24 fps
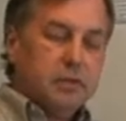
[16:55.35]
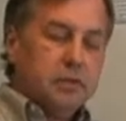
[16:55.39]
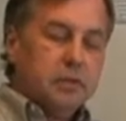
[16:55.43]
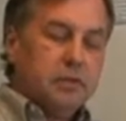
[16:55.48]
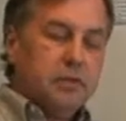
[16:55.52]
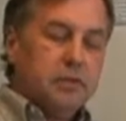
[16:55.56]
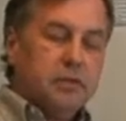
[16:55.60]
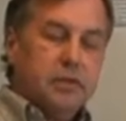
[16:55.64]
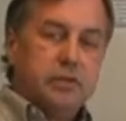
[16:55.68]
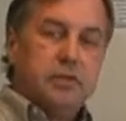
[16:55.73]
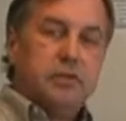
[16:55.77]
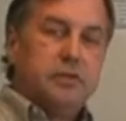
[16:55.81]

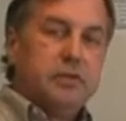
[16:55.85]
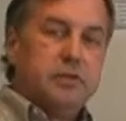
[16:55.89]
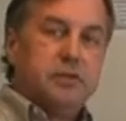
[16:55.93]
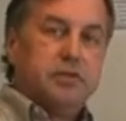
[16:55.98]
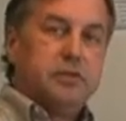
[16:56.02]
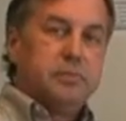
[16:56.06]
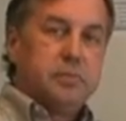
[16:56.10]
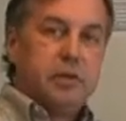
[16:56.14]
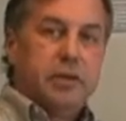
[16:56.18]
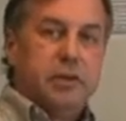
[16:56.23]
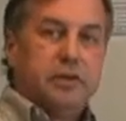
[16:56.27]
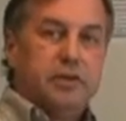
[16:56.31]
You can do this as
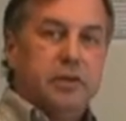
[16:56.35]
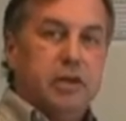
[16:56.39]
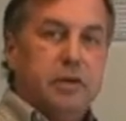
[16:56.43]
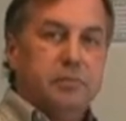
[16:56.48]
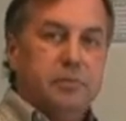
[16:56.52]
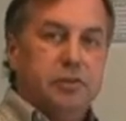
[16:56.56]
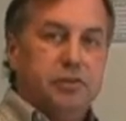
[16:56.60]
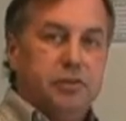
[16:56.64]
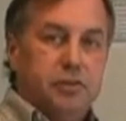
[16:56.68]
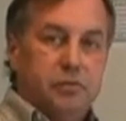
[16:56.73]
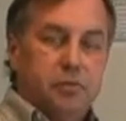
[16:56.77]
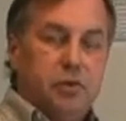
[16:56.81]
many times
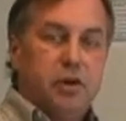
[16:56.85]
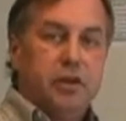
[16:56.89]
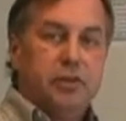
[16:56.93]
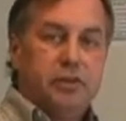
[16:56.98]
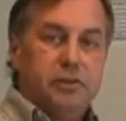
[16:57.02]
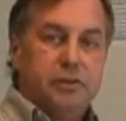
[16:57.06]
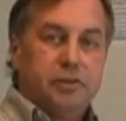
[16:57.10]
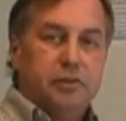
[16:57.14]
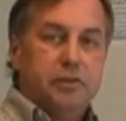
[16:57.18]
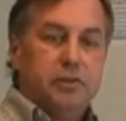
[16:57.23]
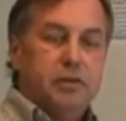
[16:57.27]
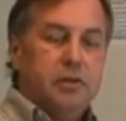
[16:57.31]
as you want
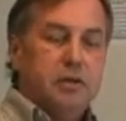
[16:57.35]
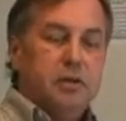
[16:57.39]
to,